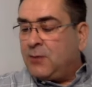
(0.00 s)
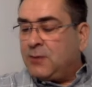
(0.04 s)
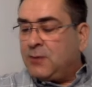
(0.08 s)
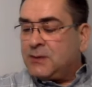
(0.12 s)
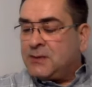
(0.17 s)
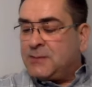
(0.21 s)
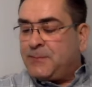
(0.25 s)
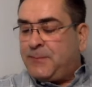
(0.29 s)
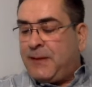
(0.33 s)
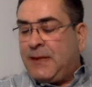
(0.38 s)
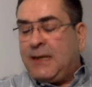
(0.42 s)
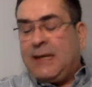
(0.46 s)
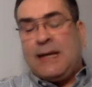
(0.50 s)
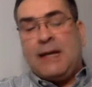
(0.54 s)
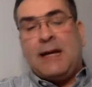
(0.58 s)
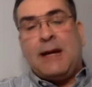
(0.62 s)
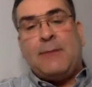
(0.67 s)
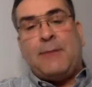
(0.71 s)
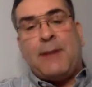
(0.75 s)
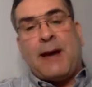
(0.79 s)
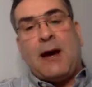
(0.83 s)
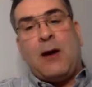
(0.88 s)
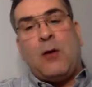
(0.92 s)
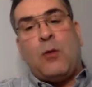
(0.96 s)
speaking
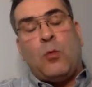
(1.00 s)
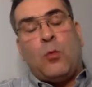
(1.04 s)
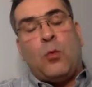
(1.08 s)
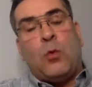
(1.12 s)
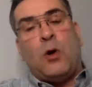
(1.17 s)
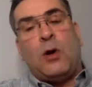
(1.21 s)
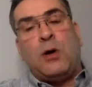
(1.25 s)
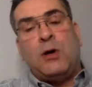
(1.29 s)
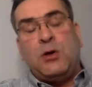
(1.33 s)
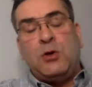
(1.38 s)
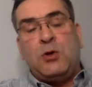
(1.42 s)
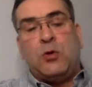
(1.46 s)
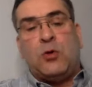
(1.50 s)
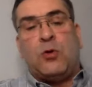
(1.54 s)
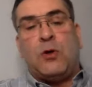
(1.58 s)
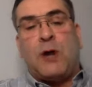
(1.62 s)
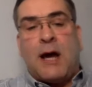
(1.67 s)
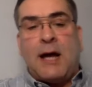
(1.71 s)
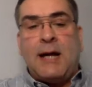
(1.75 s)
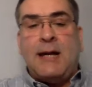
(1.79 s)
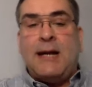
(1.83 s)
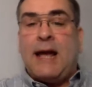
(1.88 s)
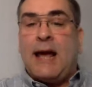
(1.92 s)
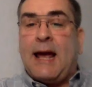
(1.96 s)
about what you're
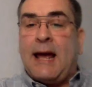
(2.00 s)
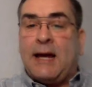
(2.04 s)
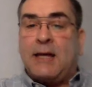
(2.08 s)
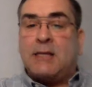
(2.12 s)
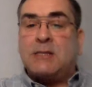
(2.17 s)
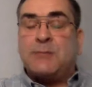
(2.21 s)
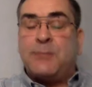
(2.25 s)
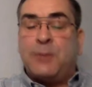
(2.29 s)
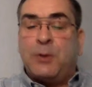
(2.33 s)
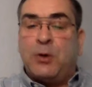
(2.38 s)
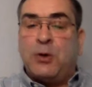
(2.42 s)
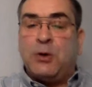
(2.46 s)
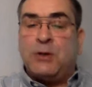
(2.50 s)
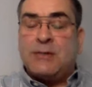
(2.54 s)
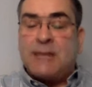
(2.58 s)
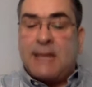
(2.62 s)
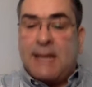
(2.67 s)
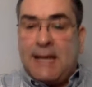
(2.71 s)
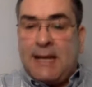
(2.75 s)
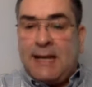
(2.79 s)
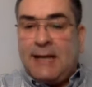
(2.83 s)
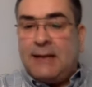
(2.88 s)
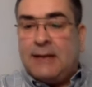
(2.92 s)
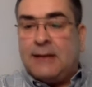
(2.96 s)
an expert
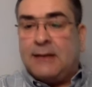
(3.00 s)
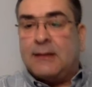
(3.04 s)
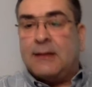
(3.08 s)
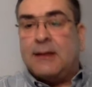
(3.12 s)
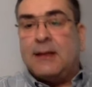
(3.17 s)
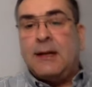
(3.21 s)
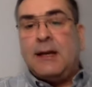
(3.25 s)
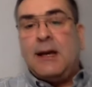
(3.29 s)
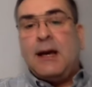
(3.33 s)
in.